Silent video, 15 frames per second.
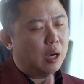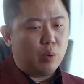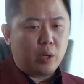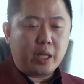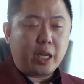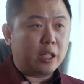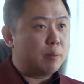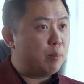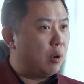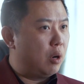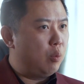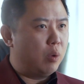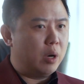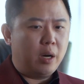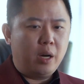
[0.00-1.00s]
I want to get to a
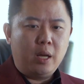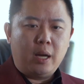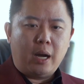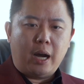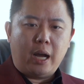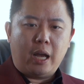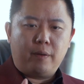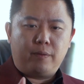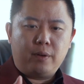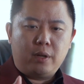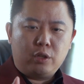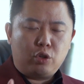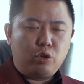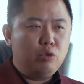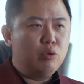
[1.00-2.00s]
point where I have
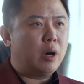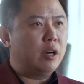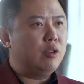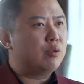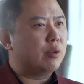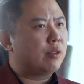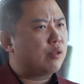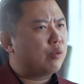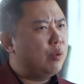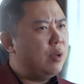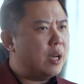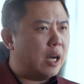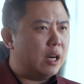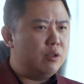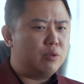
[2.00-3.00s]
200,
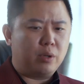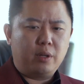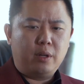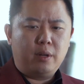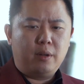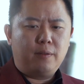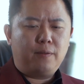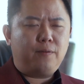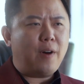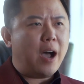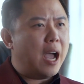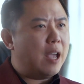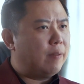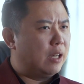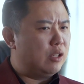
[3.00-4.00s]
300,
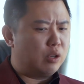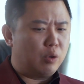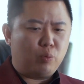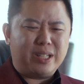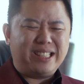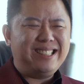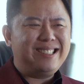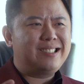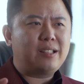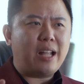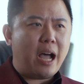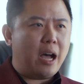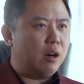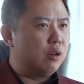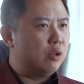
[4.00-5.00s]
500,
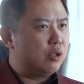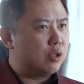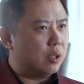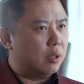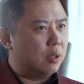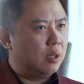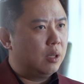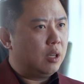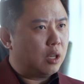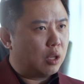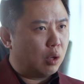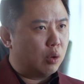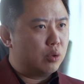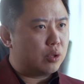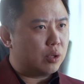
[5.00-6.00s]
1,000
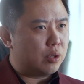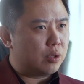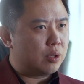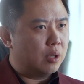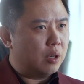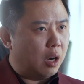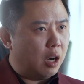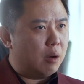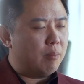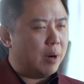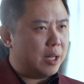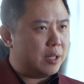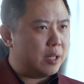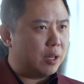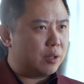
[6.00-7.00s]
closers on
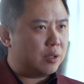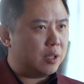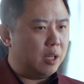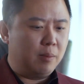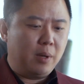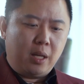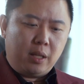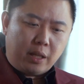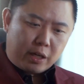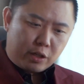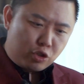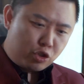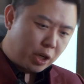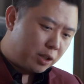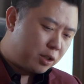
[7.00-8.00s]
my sales team that
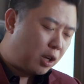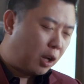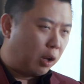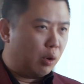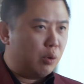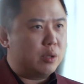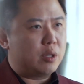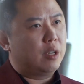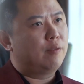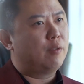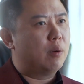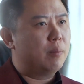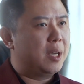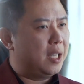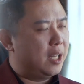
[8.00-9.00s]
are just closing
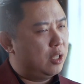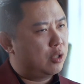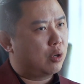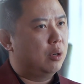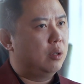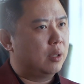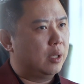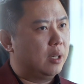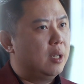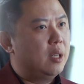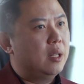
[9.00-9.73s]
for me internally.